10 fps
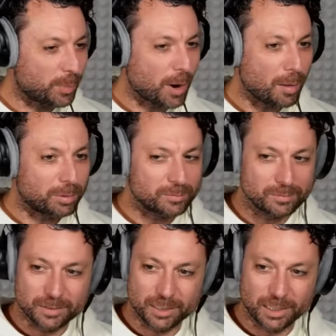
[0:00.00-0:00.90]
a problem.
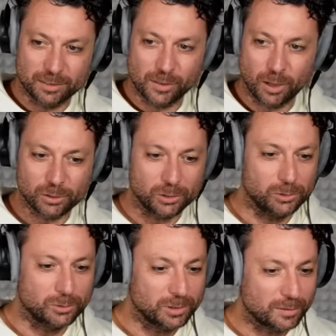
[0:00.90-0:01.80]
It's not you.